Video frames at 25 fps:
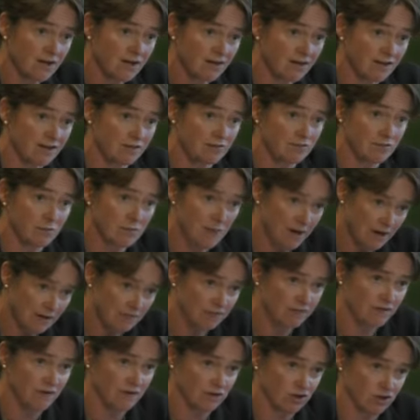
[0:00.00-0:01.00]
can remain
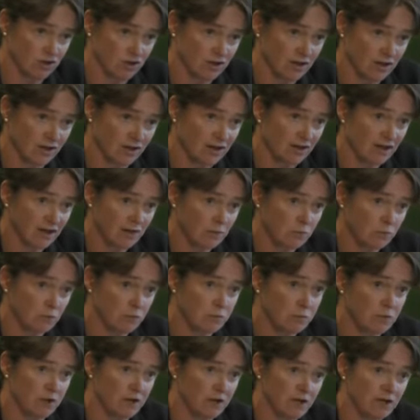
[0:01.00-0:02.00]
functioning
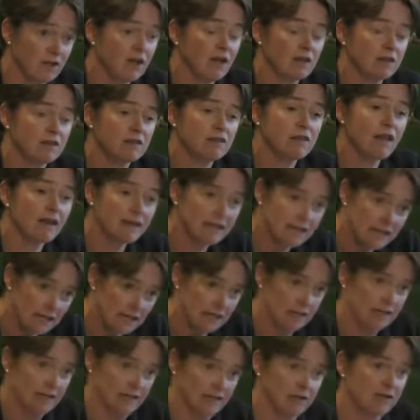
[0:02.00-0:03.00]
would be
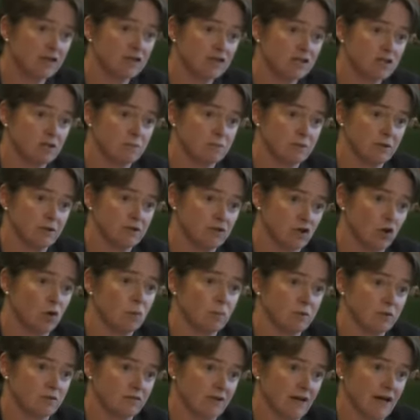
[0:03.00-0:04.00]
likely to be
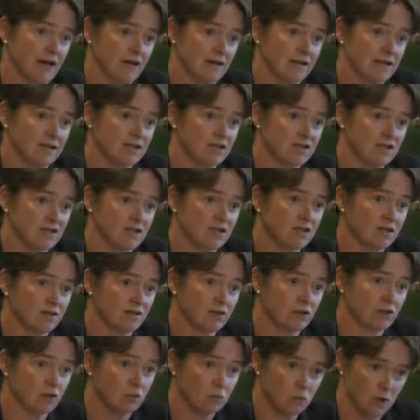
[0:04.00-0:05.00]
top of that list.
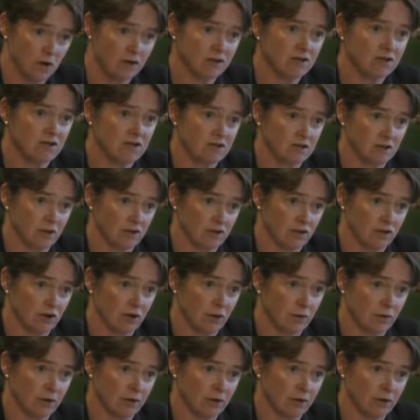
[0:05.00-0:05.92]
The work is still ongoing.